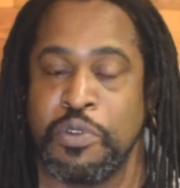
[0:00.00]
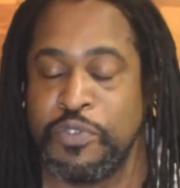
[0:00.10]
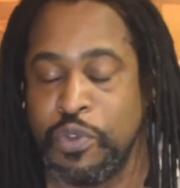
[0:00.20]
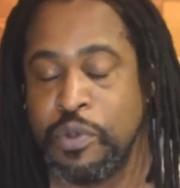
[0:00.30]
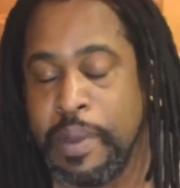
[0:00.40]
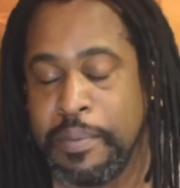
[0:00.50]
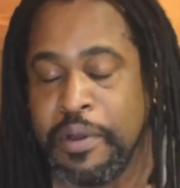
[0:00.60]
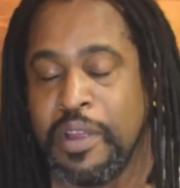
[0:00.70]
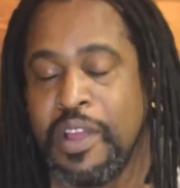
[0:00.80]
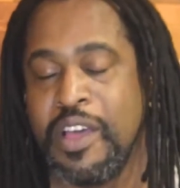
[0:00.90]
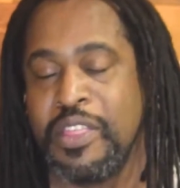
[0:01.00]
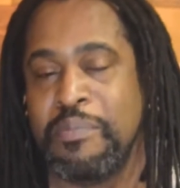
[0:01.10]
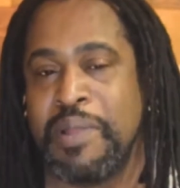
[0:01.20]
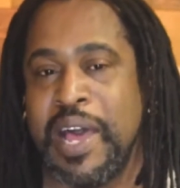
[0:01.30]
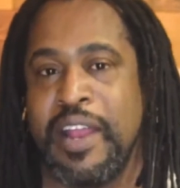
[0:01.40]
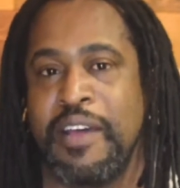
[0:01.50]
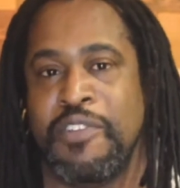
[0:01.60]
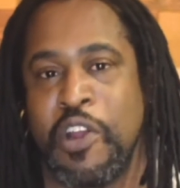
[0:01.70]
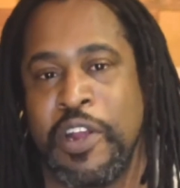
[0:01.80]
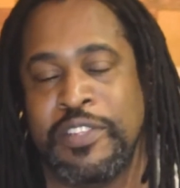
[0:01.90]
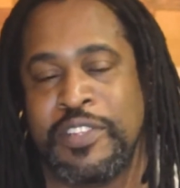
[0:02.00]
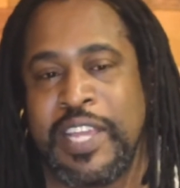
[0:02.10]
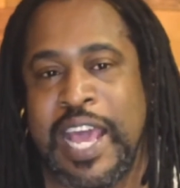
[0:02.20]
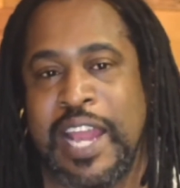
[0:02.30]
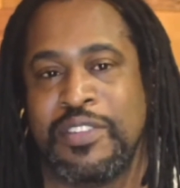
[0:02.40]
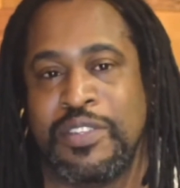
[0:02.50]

if you remember the plot of Guardians of the Galaxy